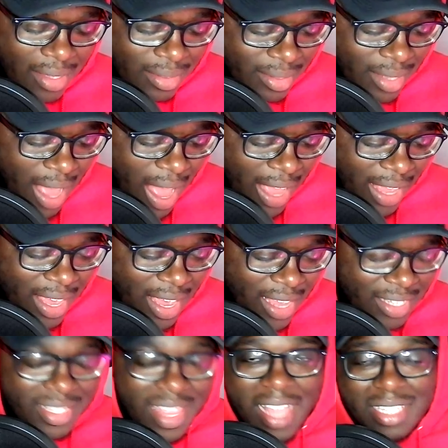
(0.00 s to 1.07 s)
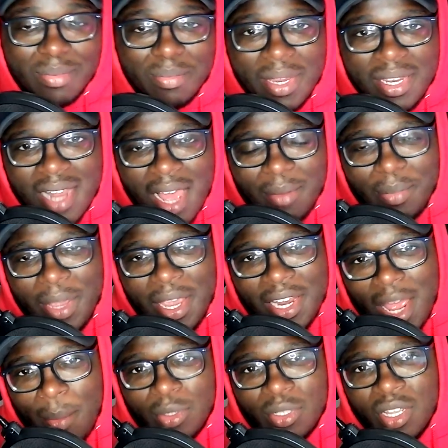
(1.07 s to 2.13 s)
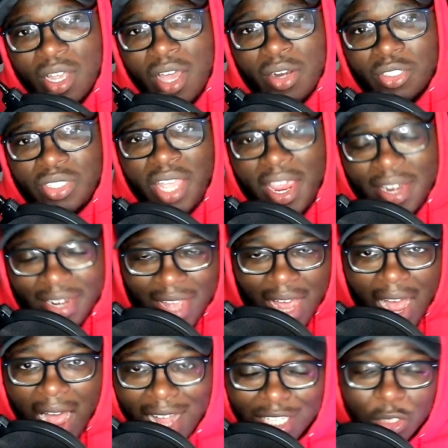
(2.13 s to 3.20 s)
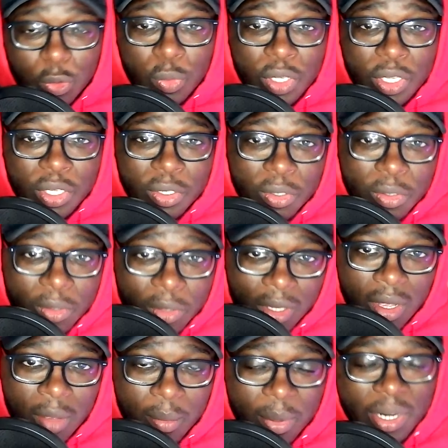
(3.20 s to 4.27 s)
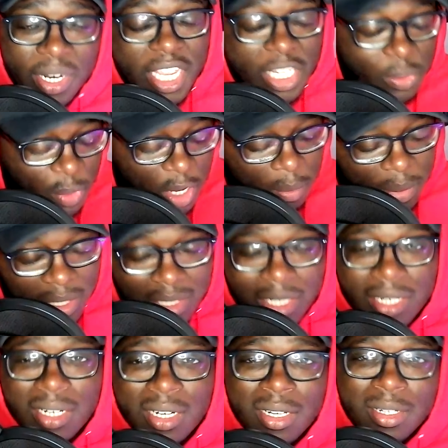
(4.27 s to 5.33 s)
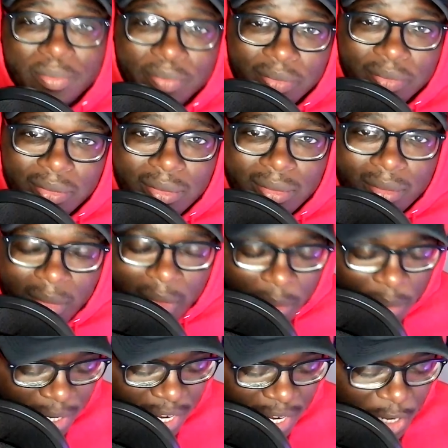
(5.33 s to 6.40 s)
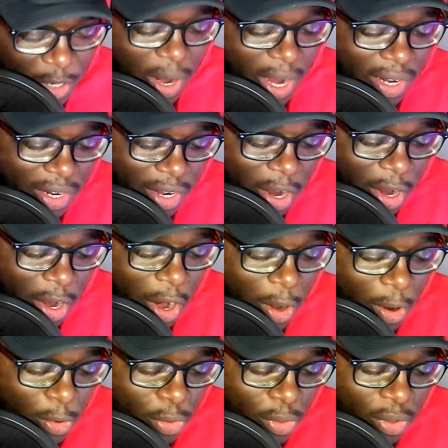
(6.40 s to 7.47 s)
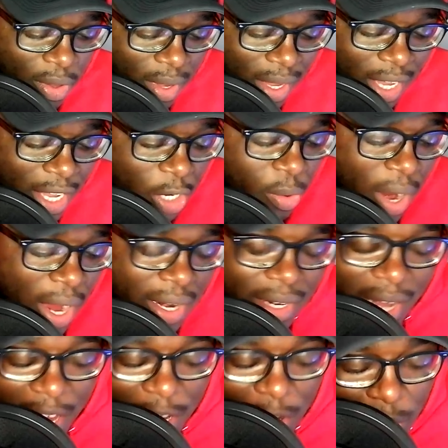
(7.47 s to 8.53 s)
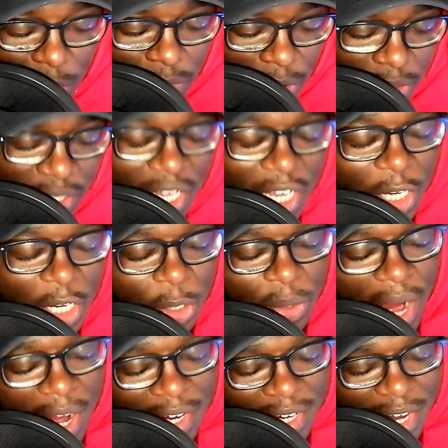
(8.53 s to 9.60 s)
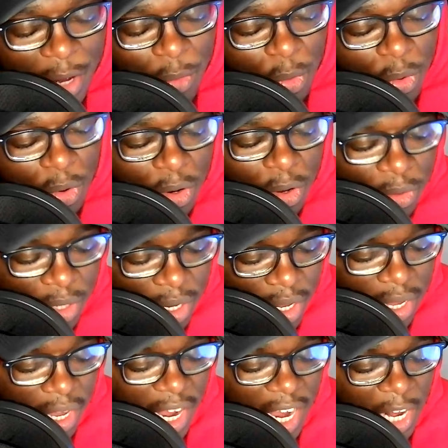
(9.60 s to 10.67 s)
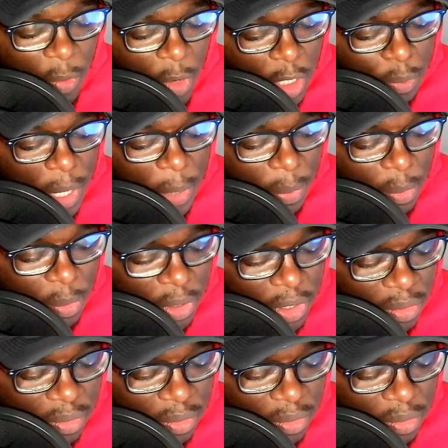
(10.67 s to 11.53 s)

i, I guess that's me not being able to understand god's will but his will be done. But he created a, earth, he created a universe, he created a world in which people would